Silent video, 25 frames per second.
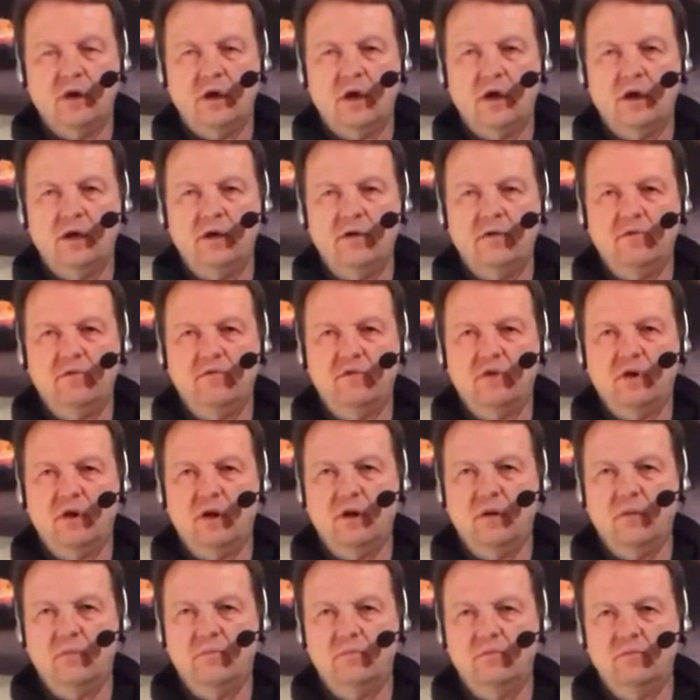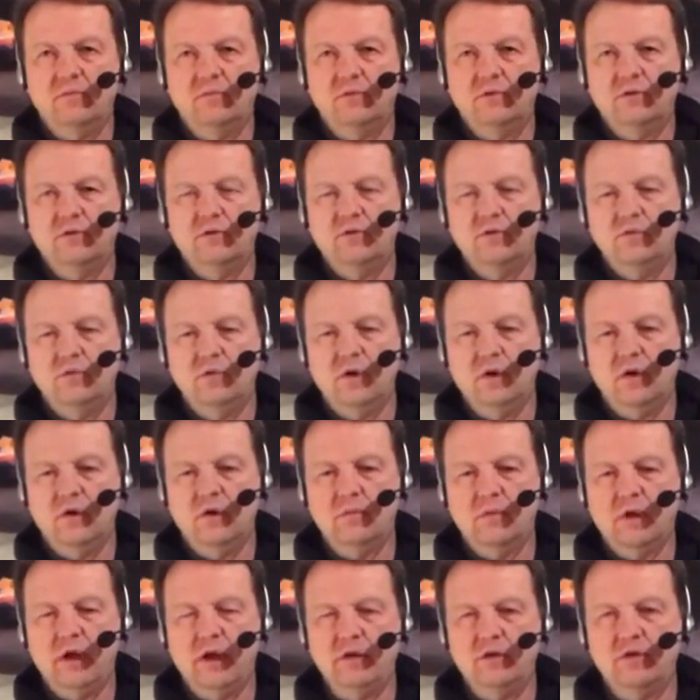I have
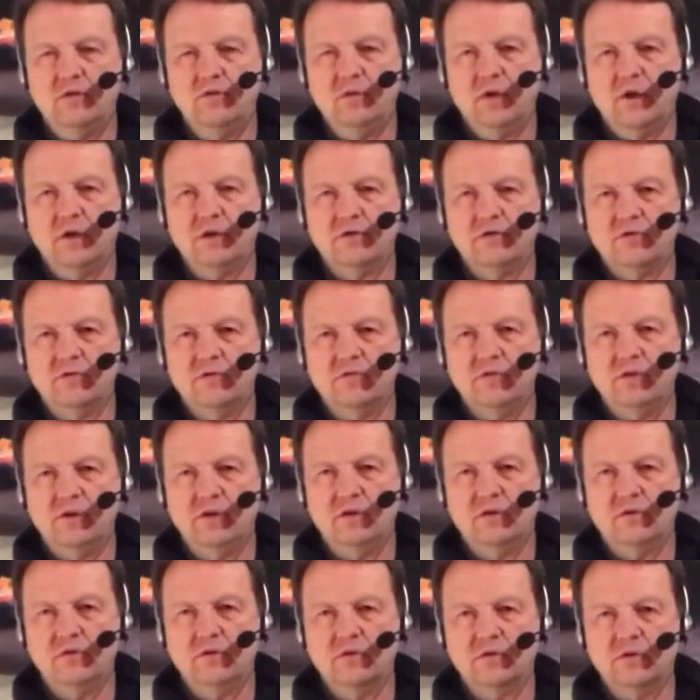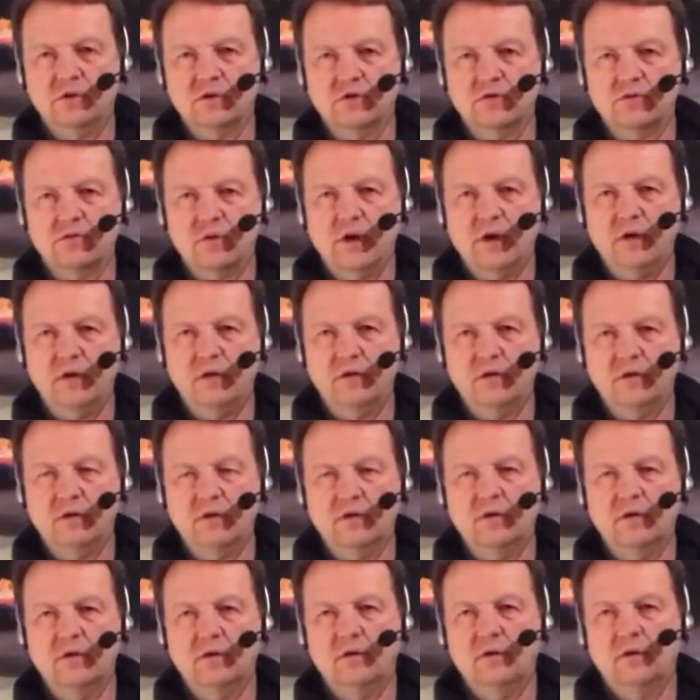my two extra vehicles, a trailer,